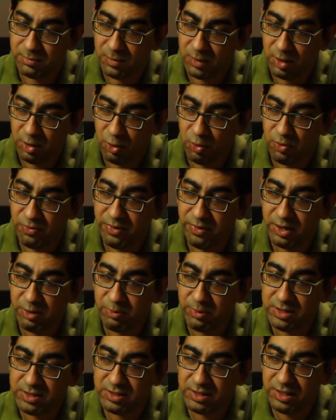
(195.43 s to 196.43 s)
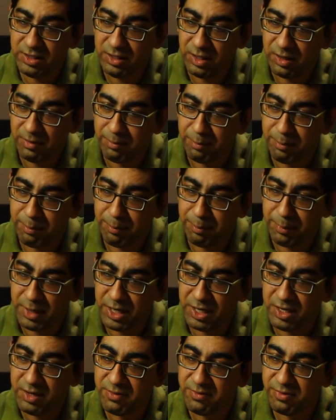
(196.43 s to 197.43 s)
low frequency,
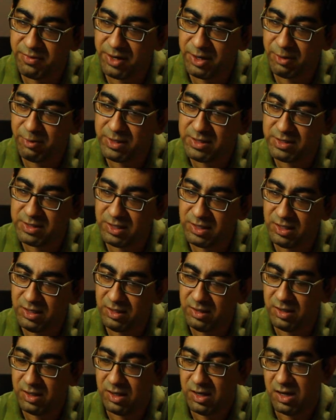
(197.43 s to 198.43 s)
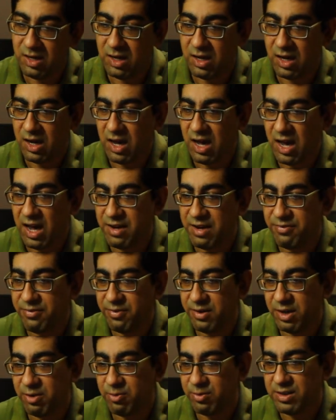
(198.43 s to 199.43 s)
medium frequency, high
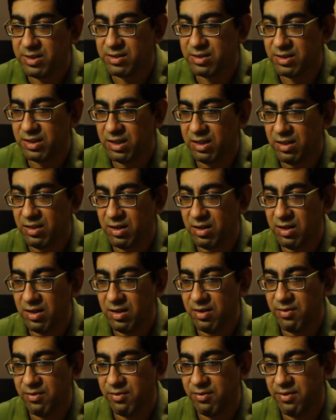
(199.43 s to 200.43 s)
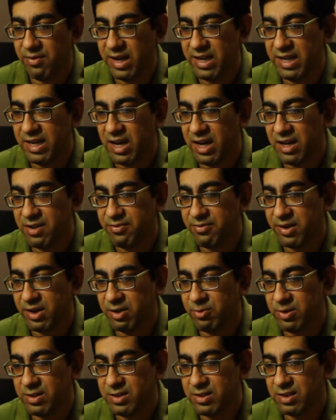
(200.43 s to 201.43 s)
frequency, very high
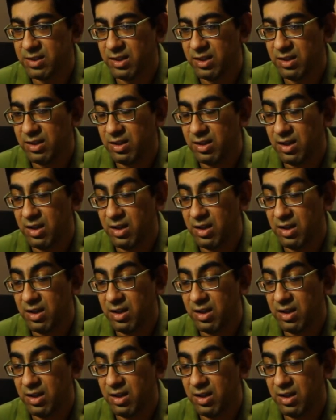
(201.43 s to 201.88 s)
frequency,